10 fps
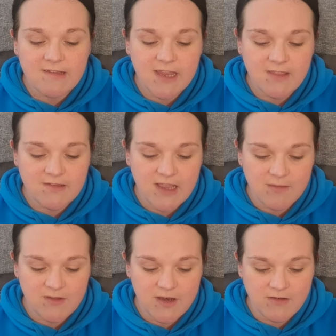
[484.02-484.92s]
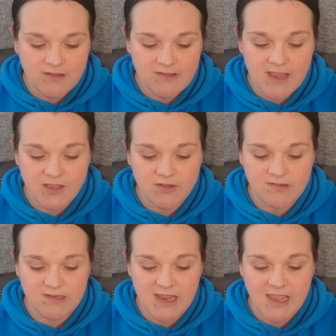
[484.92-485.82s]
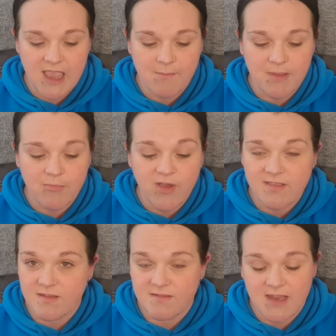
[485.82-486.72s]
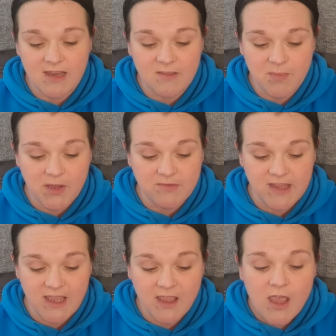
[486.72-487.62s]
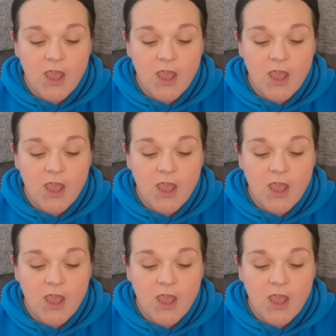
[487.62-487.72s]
take the time to notice nature today and be present in its beauty.